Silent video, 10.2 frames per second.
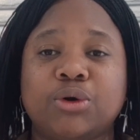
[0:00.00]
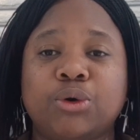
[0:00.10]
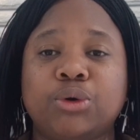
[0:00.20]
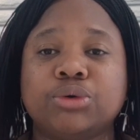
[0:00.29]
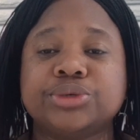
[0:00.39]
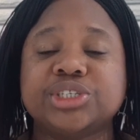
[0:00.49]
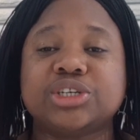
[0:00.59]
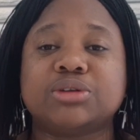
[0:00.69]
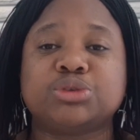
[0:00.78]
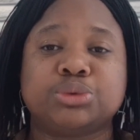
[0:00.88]
or reach
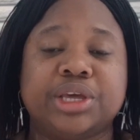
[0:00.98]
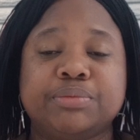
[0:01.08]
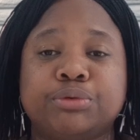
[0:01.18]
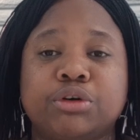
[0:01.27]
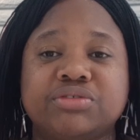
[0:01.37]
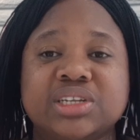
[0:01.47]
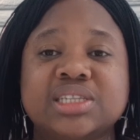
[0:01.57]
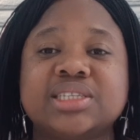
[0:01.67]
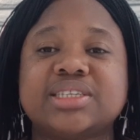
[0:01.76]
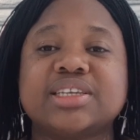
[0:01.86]
out to a
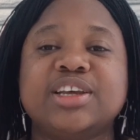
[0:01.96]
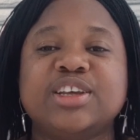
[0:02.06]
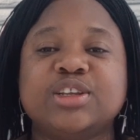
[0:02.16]
province